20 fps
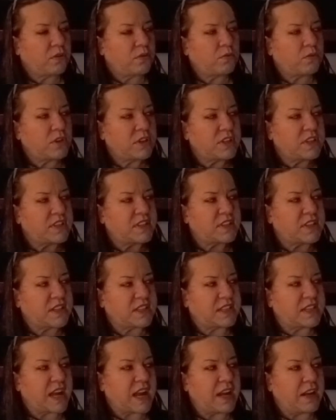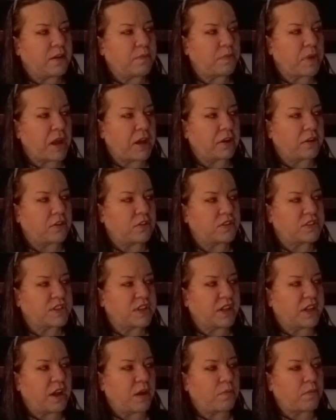What is this Eight of Pentacles
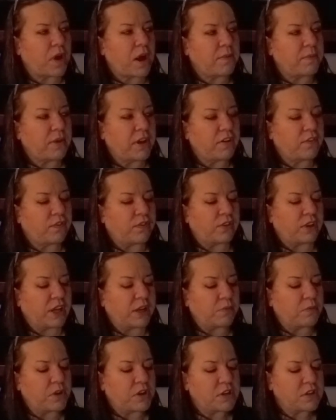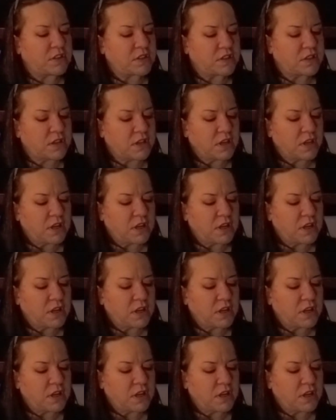in the upright mean for Libras